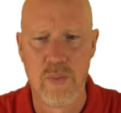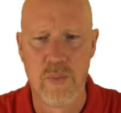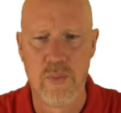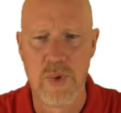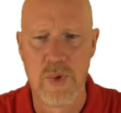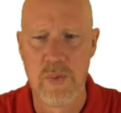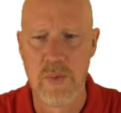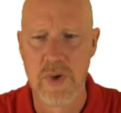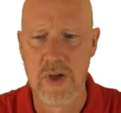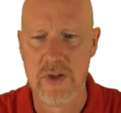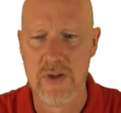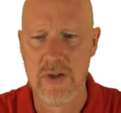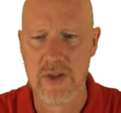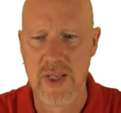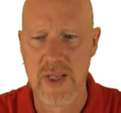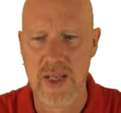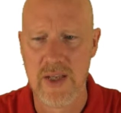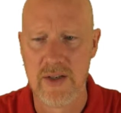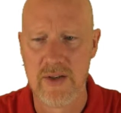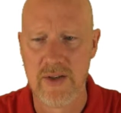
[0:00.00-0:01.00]
we want to look
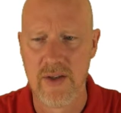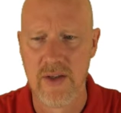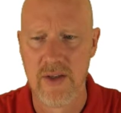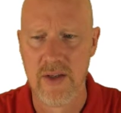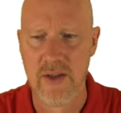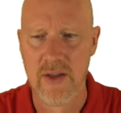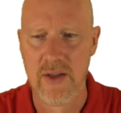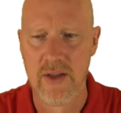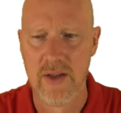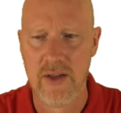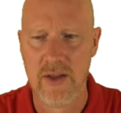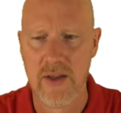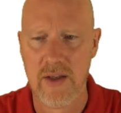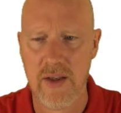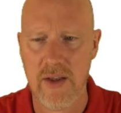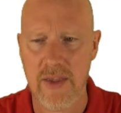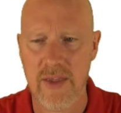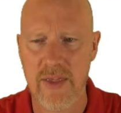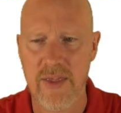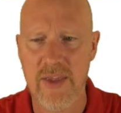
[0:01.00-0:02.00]
at
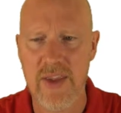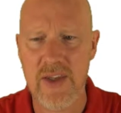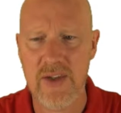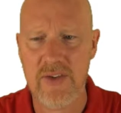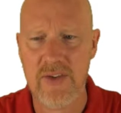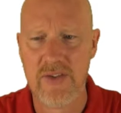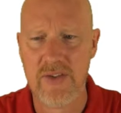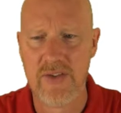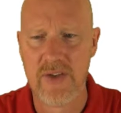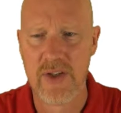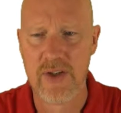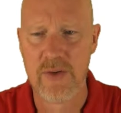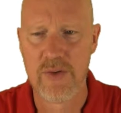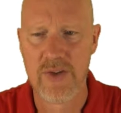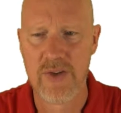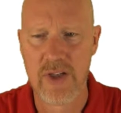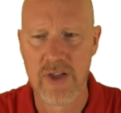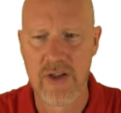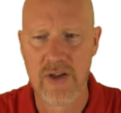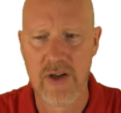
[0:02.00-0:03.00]
this
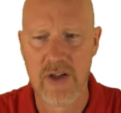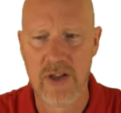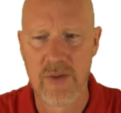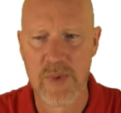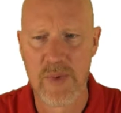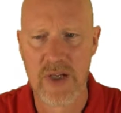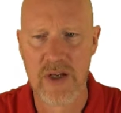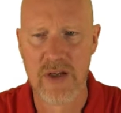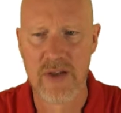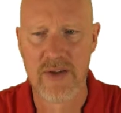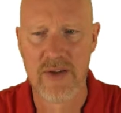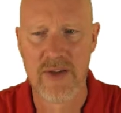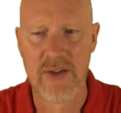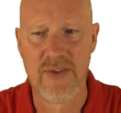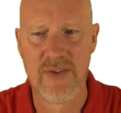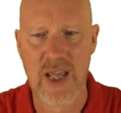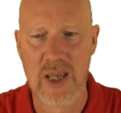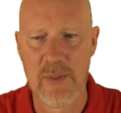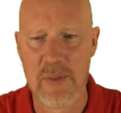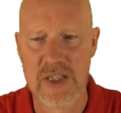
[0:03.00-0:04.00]
interesting column here,
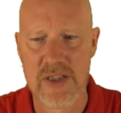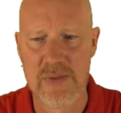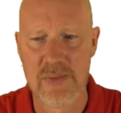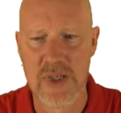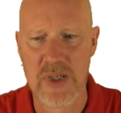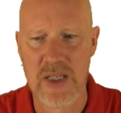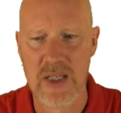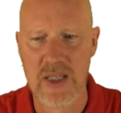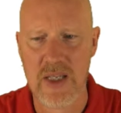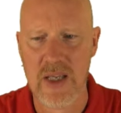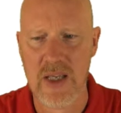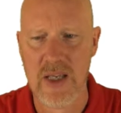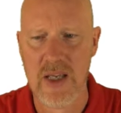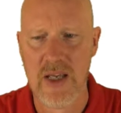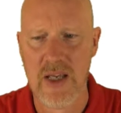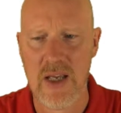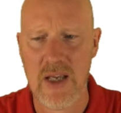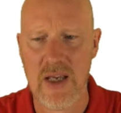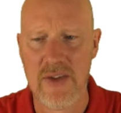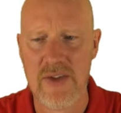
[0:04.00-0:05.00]
this MSB.
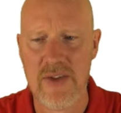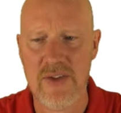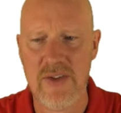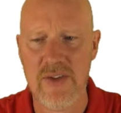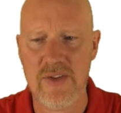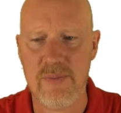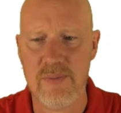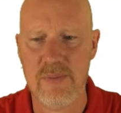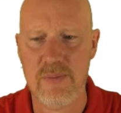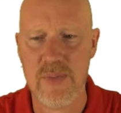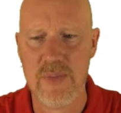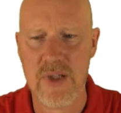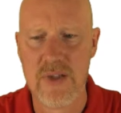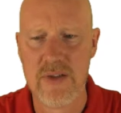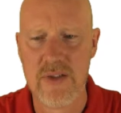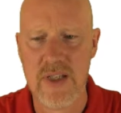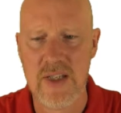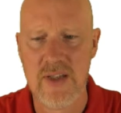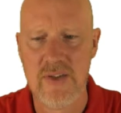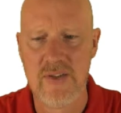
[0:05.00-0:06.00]
This is
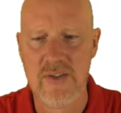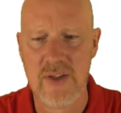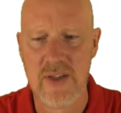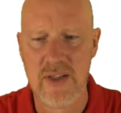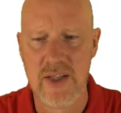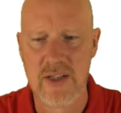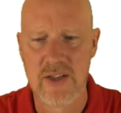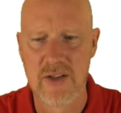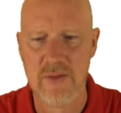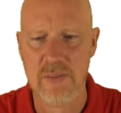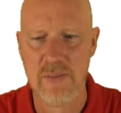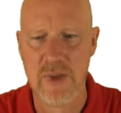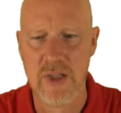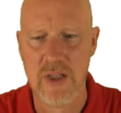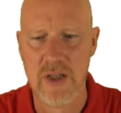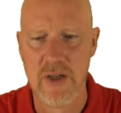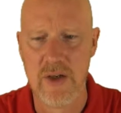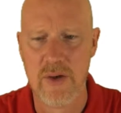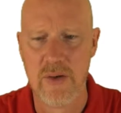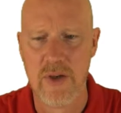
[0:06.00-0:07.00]
multi-select
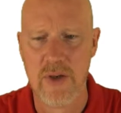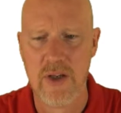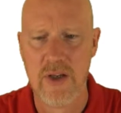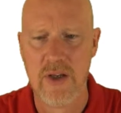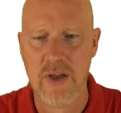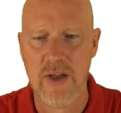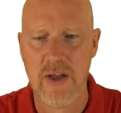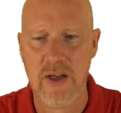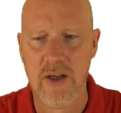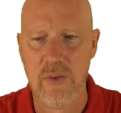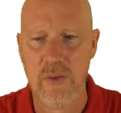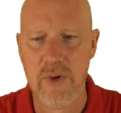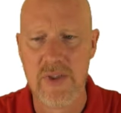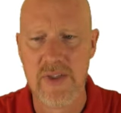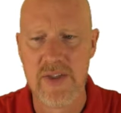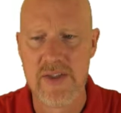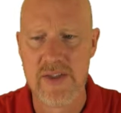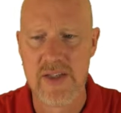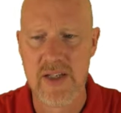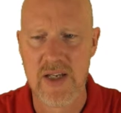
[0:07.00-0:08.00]
below. What
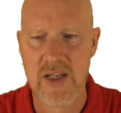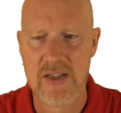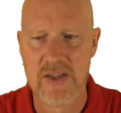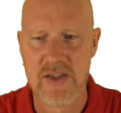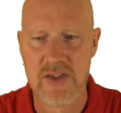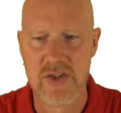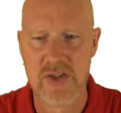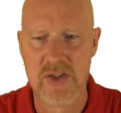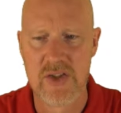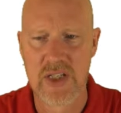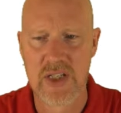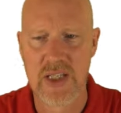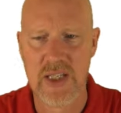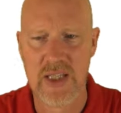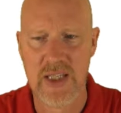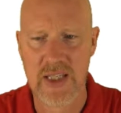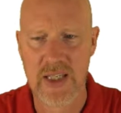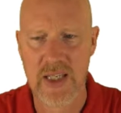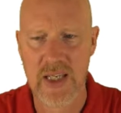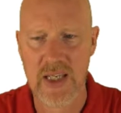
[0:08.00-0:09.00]
this does is just
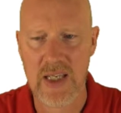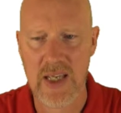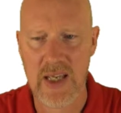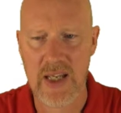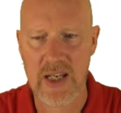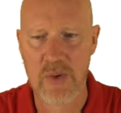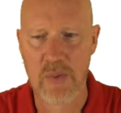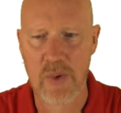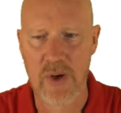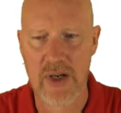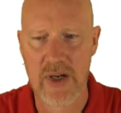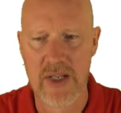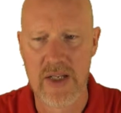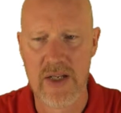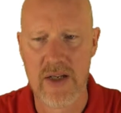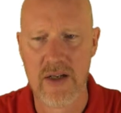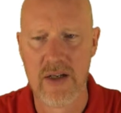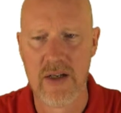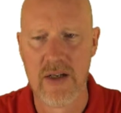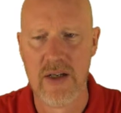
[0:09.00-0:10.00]
clicking anywhere
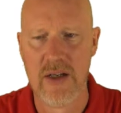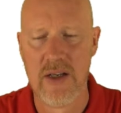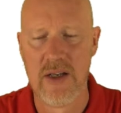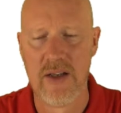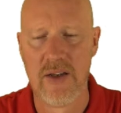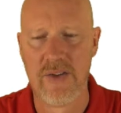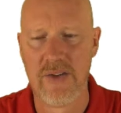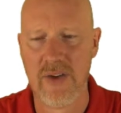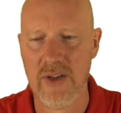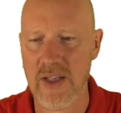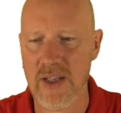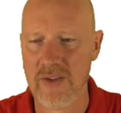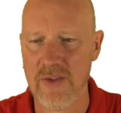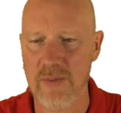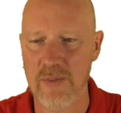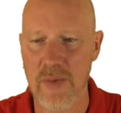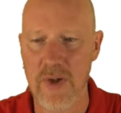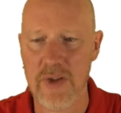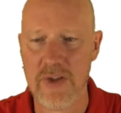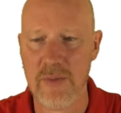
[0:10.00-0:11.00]
here selects
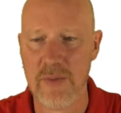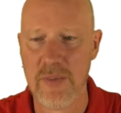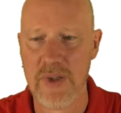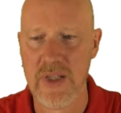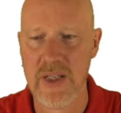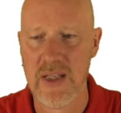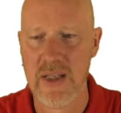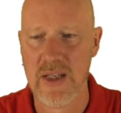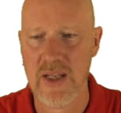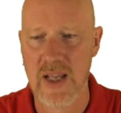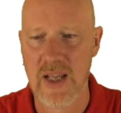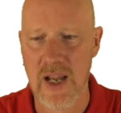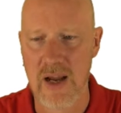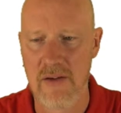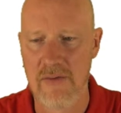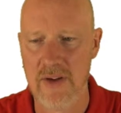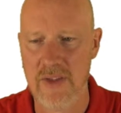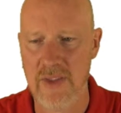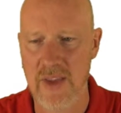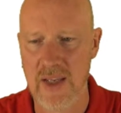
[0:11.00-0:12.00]
multiply
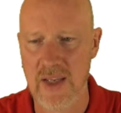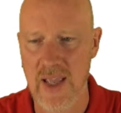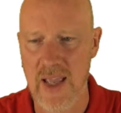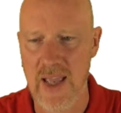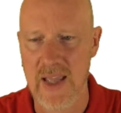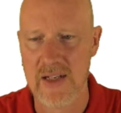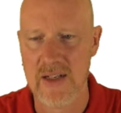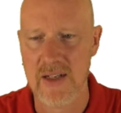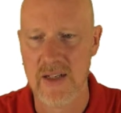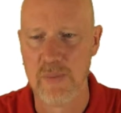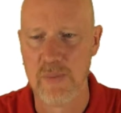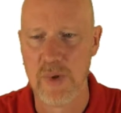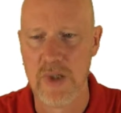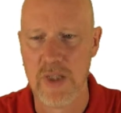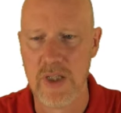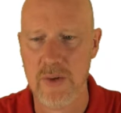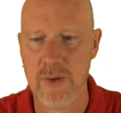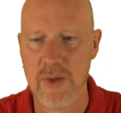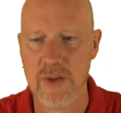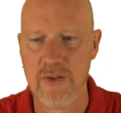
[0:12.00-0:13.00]
everything at it and
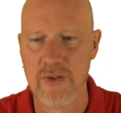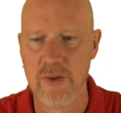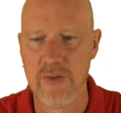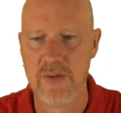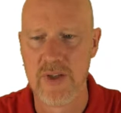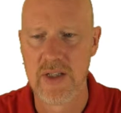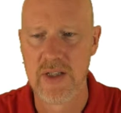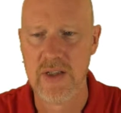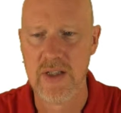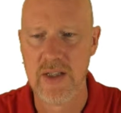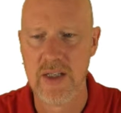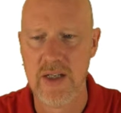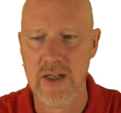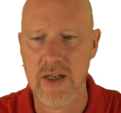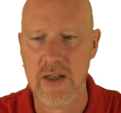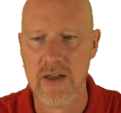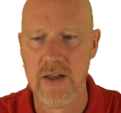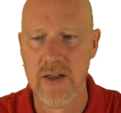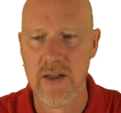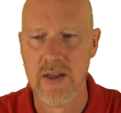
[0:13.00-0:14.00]
below it. So if I click
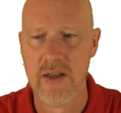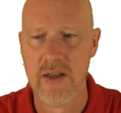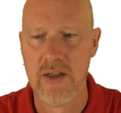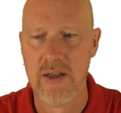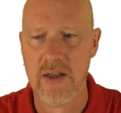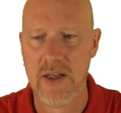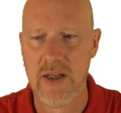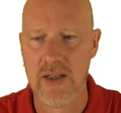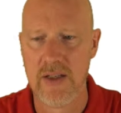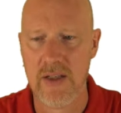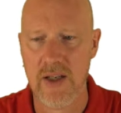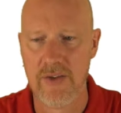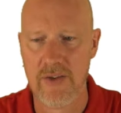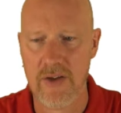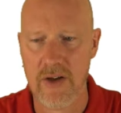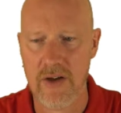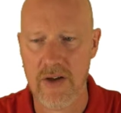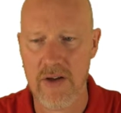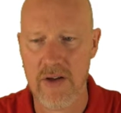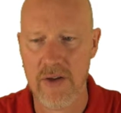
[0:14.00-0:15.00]
here, it does
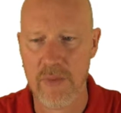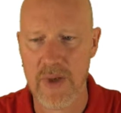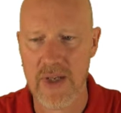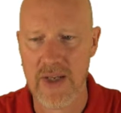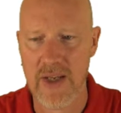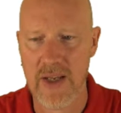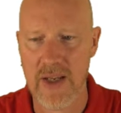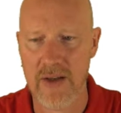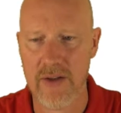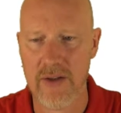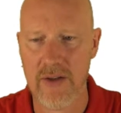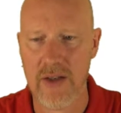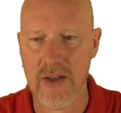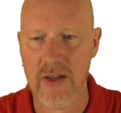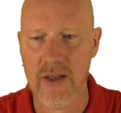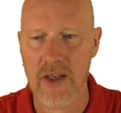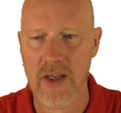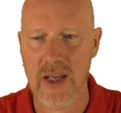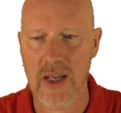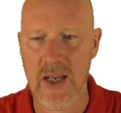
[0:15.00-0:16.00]
all the way down,
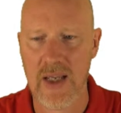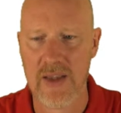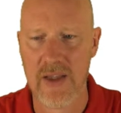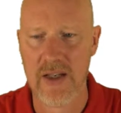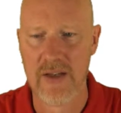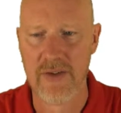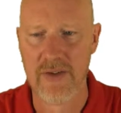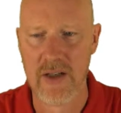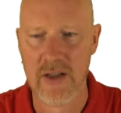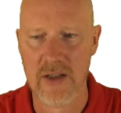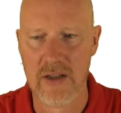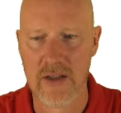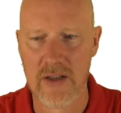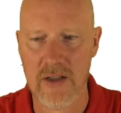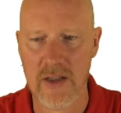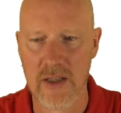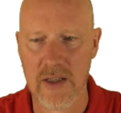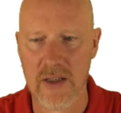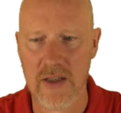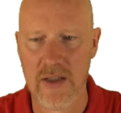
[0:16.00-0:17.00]
and then if I
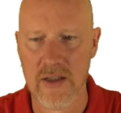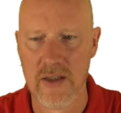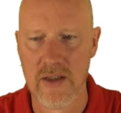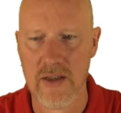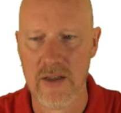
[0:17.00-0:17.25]
unclick,